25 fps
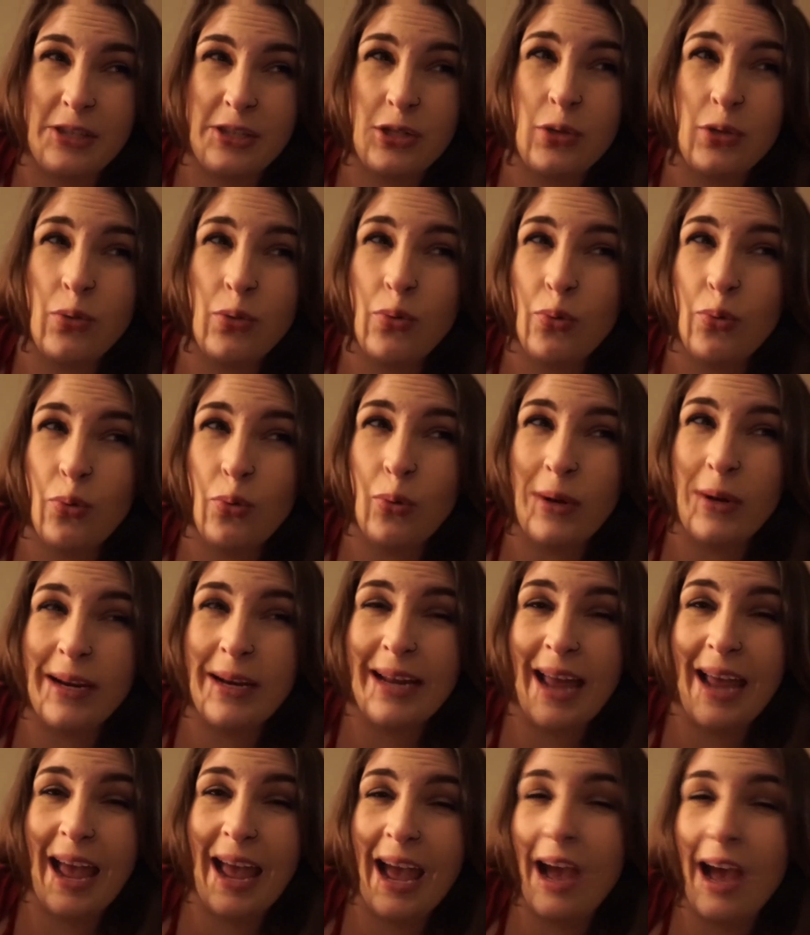two and
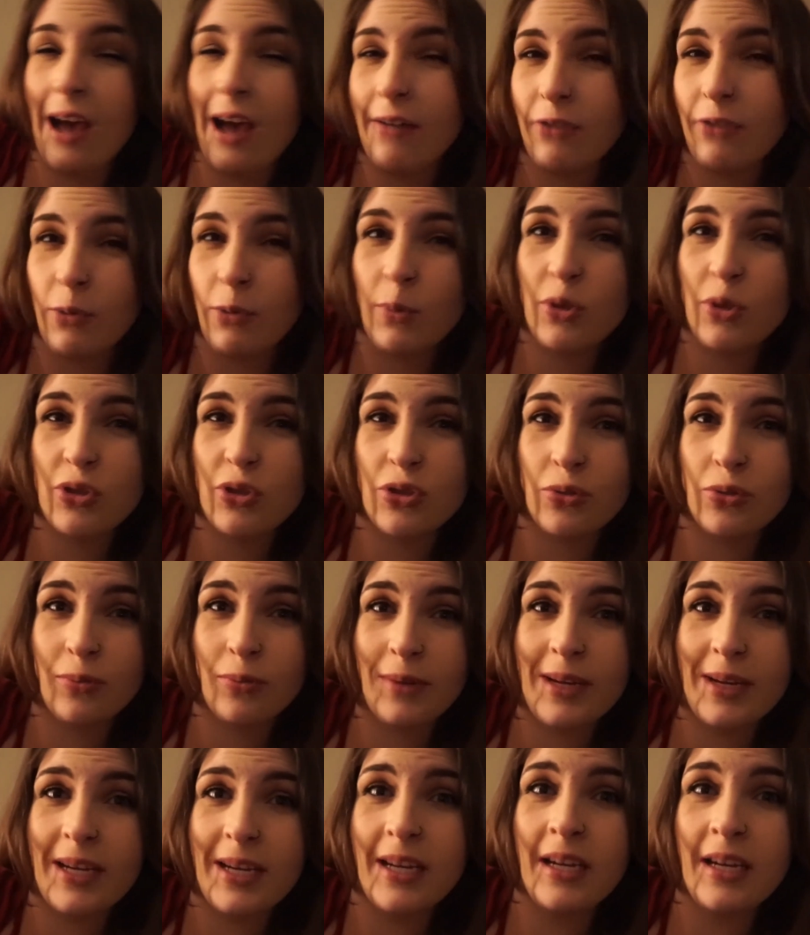a half, almost
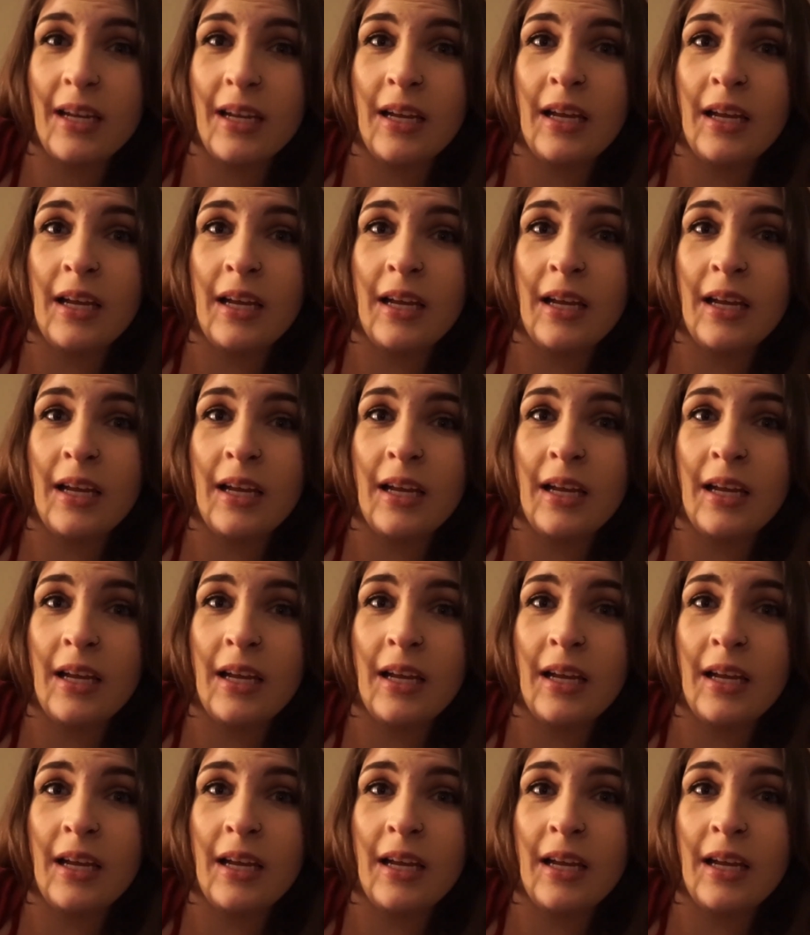three